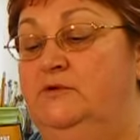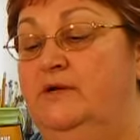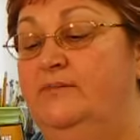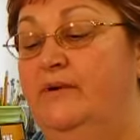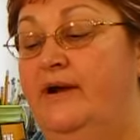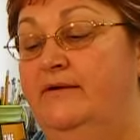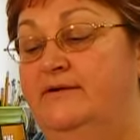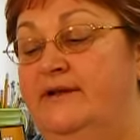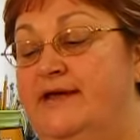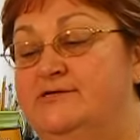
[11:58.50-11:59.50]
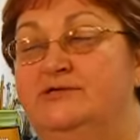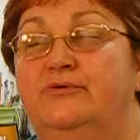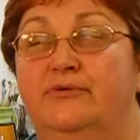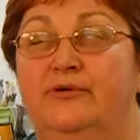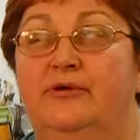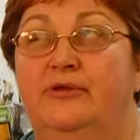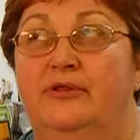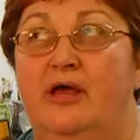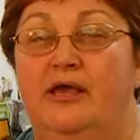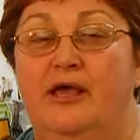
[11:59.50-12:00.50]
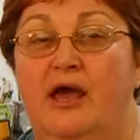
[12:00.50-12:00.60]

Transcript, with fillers: Greenbrier International, and I,